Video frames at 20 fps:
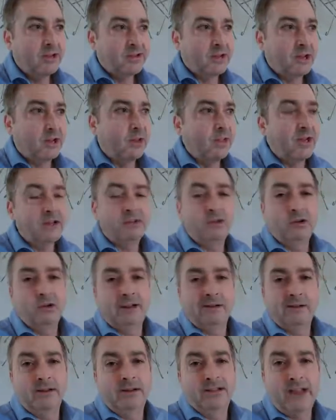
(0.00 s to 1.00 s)
So that's
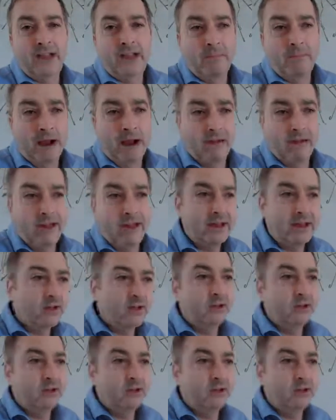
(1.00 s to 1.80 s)
all I'm going to say about that.